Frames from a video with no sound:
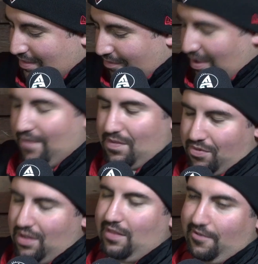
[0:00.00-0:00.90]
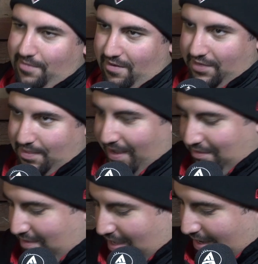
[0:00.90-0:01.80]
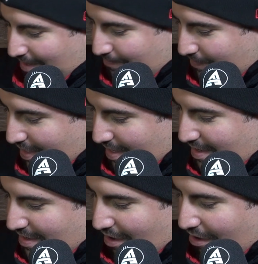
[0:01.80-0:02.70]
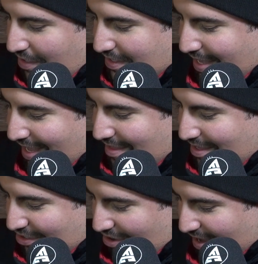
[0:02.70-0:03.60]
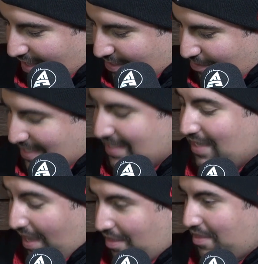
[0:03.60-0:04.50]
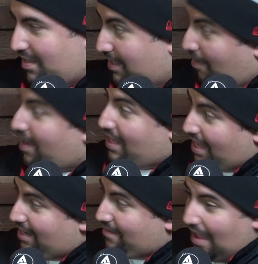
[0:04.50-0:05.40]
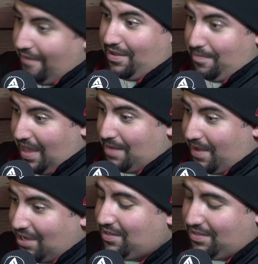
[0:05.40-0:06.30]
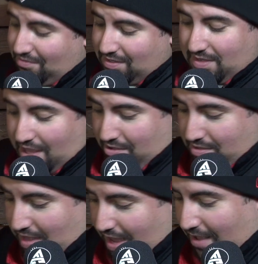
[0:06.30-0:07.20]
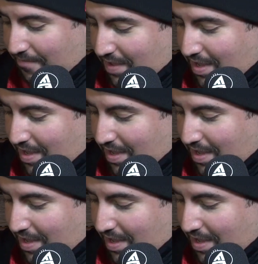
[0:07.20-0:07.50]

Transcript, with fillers: and we have to put a little bit of respect on that name. Hosting the Giants, who are sixth despite again having mm. a hmm. bad patch, they're still sick on the ladder.